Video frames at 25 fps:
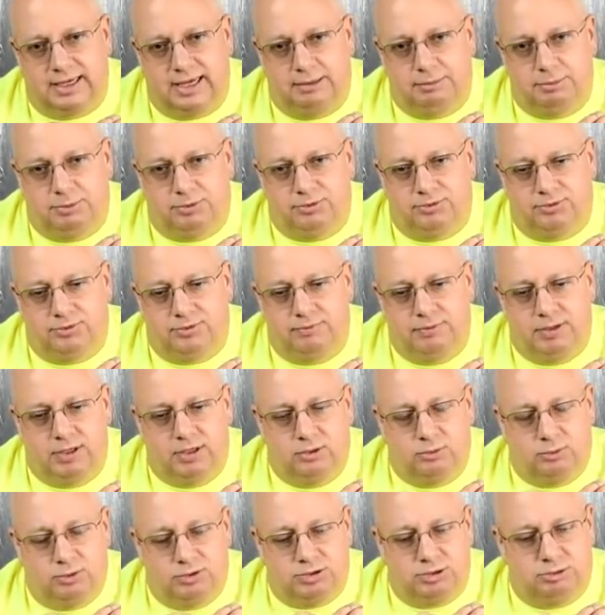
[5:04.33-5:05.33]
cables,
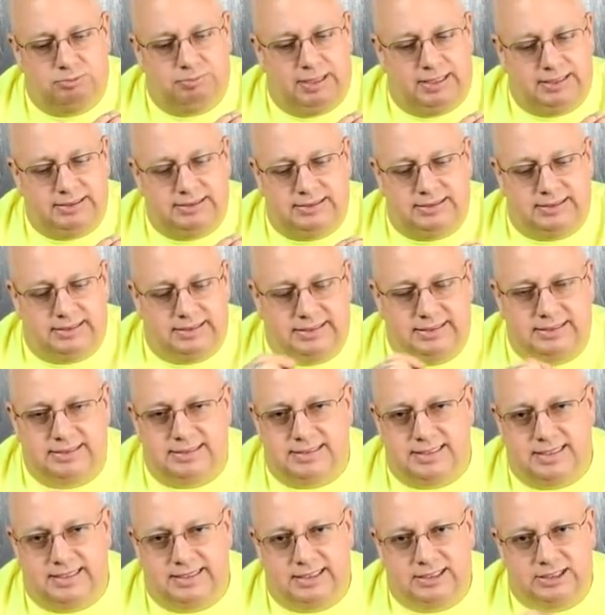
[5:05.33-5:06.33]
which are basically
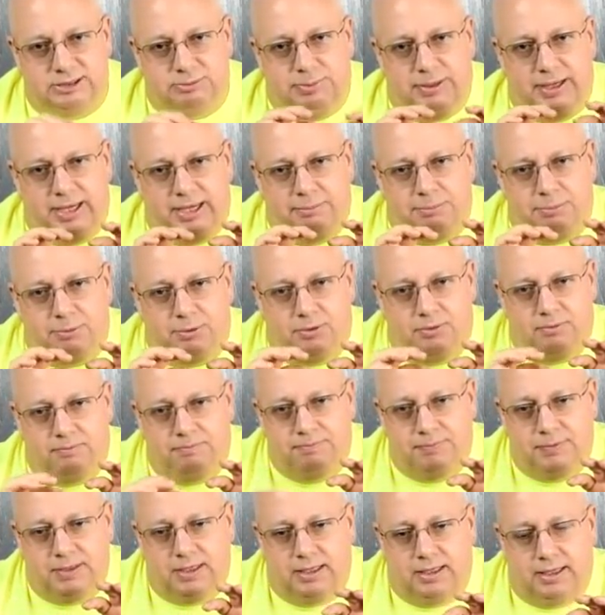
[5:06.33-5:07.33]
as thin as
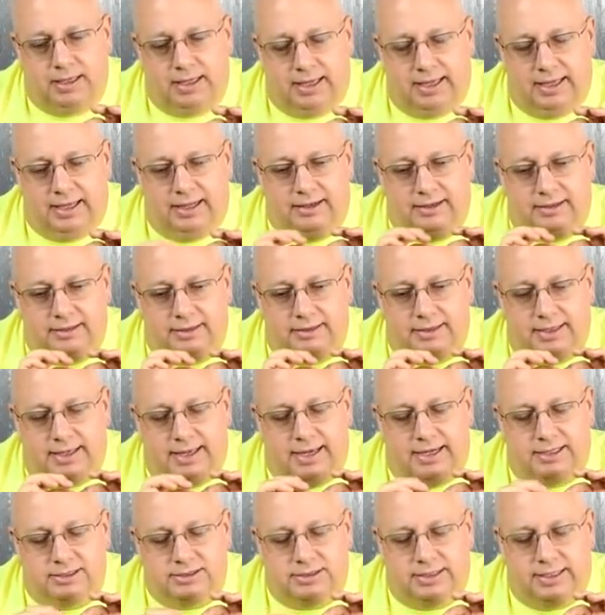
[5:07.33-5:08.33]
paper, and uh, they
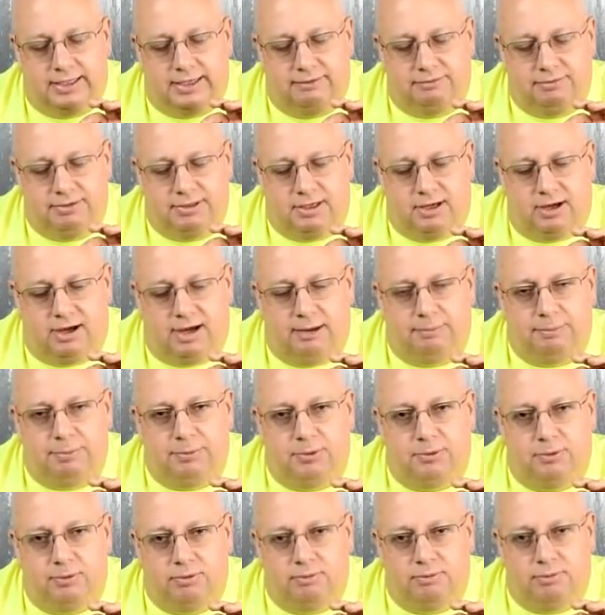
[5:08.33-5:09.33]
actually have the
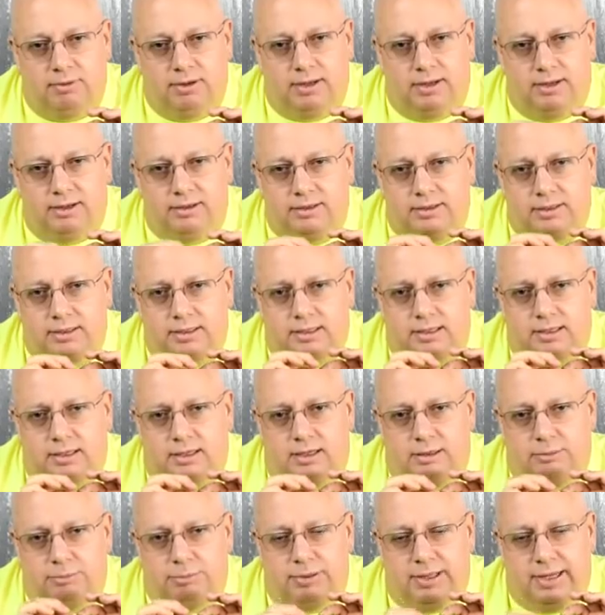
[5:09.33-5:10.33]
copper uh,
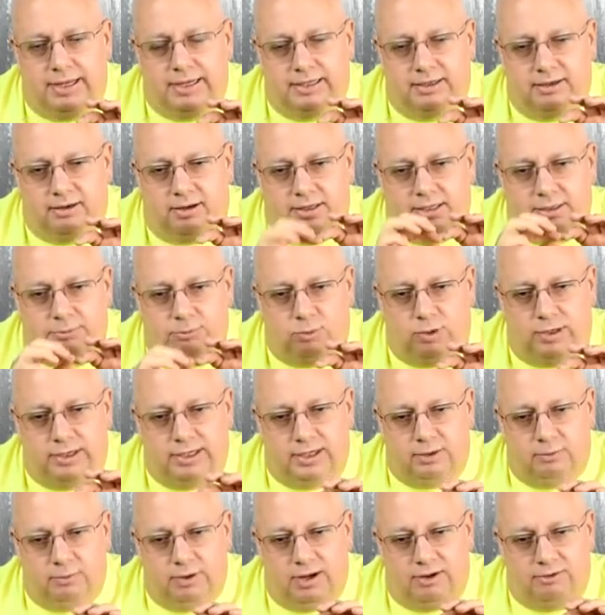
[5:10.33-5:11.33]
uh, plating on them
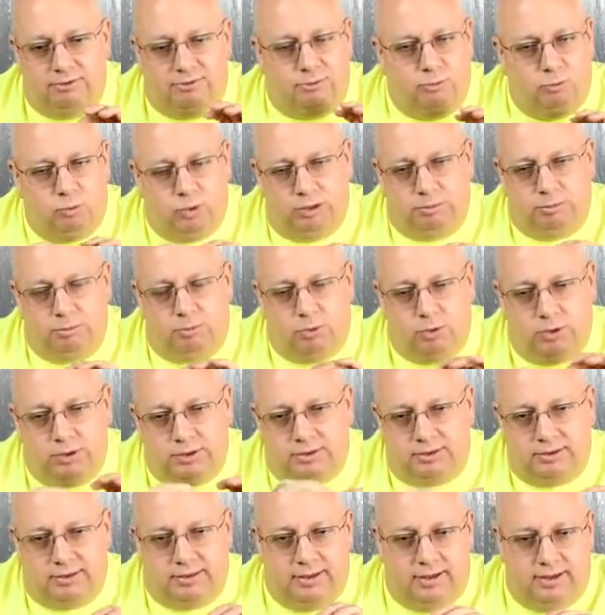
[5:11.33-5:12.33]
running around from one
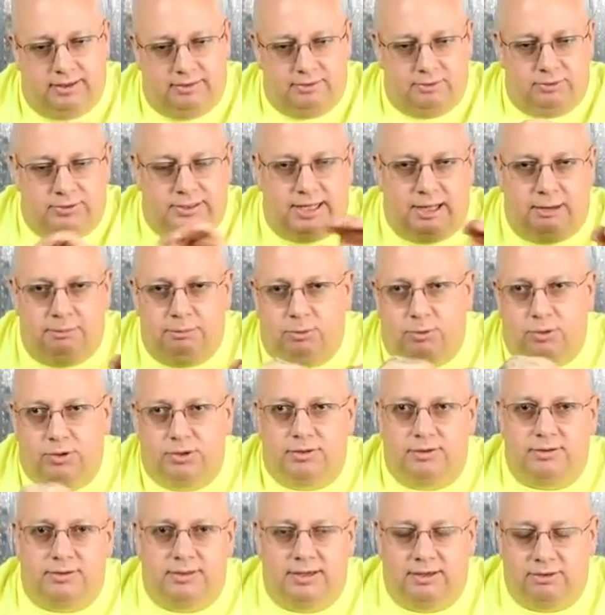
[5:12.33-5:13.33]
board to the other and that
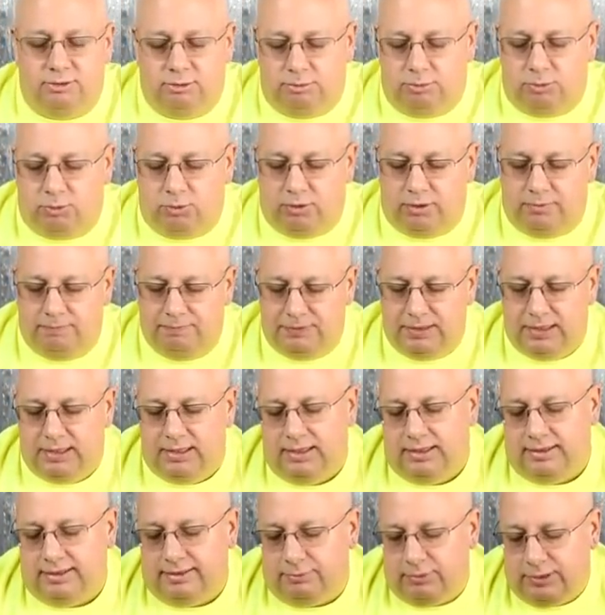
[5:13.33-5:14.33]
board to the other board
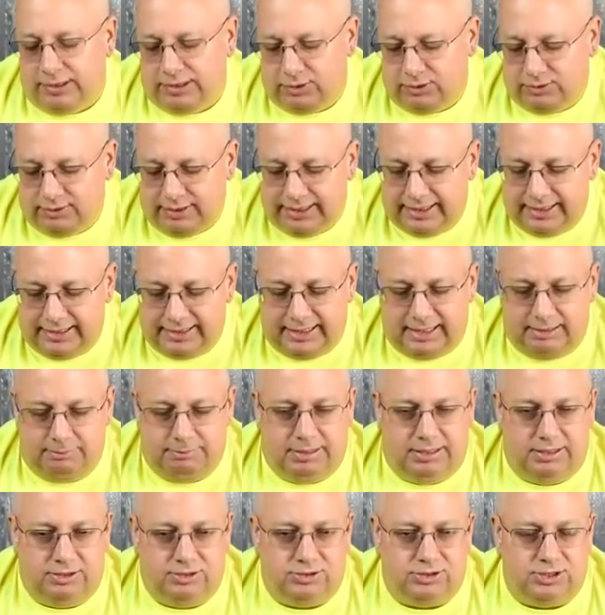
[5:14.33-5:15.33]
when you take an
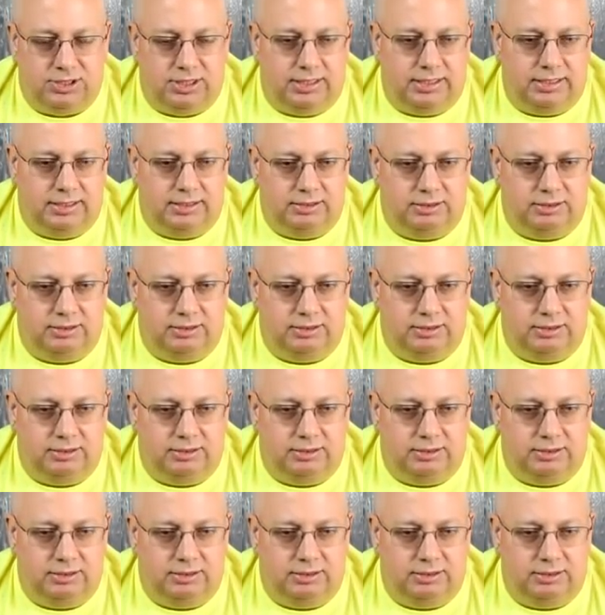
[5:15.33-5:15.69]
image,